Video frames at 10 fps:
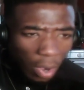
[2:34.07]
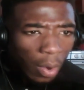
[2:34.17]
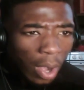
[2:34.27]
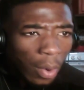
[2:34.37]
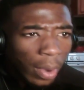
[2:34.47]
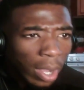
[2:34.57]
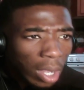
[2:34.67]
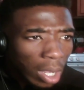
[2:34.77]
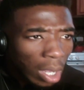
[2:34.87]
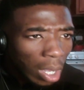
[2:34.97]
Wait.
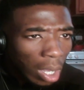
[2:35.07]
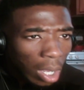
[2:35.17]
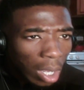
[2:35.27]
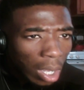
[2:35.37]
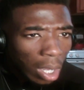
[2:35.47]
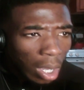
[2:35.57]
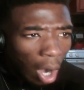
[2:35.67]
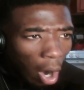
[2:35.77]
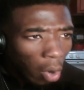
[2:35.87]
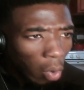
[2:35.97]

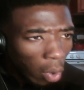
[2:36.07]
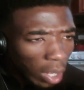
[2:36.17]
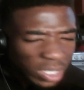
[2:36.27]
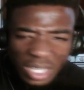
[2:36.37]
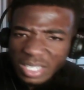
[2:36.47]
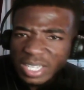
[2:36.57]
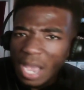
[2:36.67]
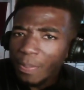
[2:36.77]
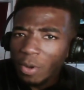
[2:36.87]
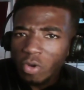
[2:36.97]
Oh, it's
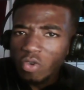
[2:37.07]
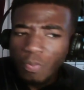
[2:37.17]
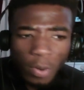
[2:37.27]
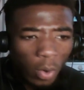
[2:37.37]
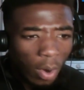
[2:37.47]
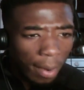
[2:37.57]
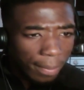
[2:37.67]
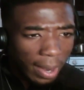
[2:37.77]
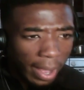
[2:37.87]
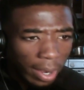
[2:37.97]
Eazcape or group or what,
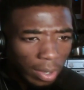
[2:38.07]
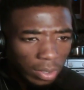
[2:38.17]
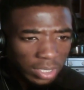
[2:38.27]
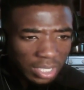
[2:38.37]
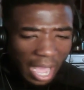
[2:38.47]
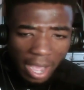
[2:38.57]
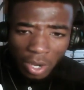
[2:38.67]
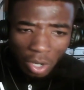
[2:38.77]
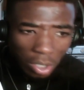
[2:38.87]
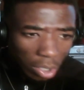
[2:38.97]
blood? What's going on?